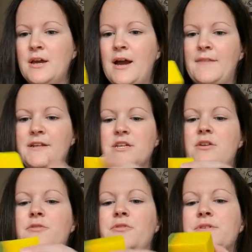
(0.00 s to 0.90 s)
And they do.
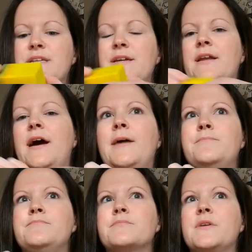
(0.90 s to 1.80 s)
If you see,
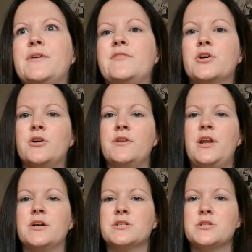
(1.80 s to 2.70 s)
if you have a look on the
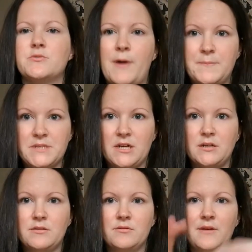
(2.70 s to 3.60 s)
Lush
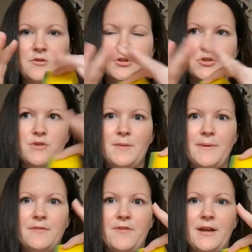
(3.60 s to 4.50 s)
website, they've got this great
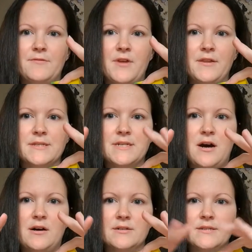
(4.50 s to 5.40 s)
big thing of like the
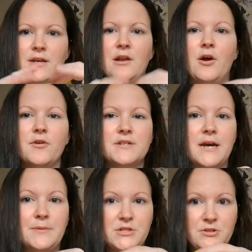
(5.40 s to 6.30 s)
stars. And a lot of the
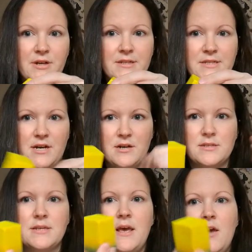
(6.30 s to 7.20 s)
time you do get the
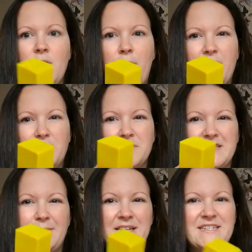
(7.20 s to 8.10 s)
stars, but I've
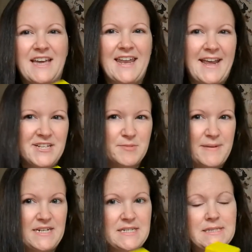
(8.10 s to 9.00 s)
obviously managed to get an edge
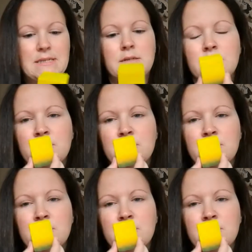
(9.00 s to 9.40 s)
piece.